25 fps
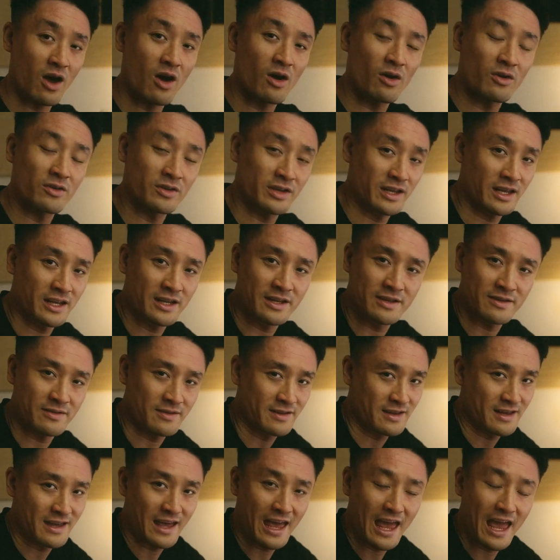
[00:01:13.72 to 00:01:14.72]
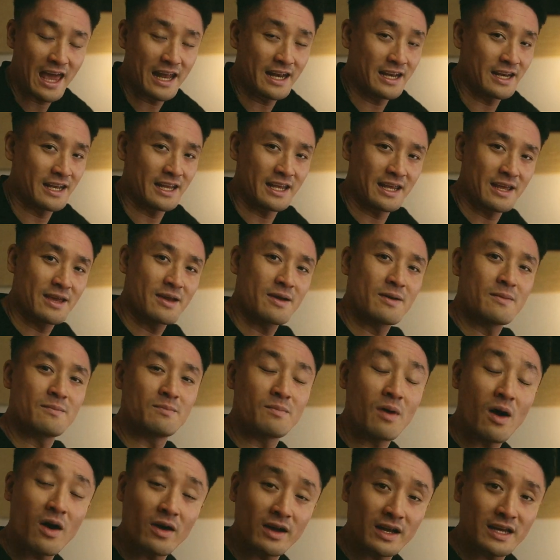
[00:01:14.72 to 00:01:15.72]
on in any
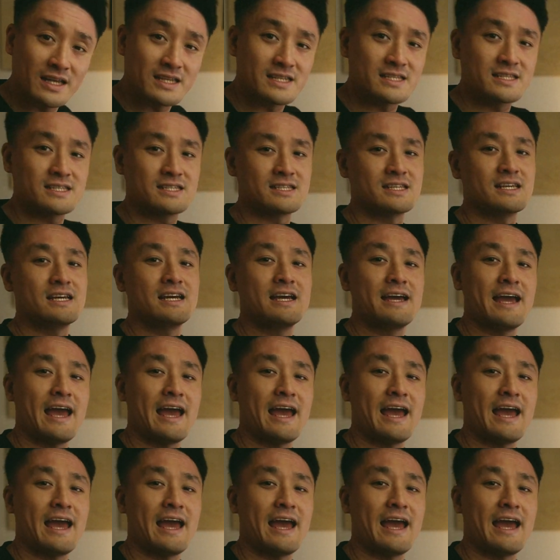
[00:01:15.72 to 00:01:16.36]
pockets,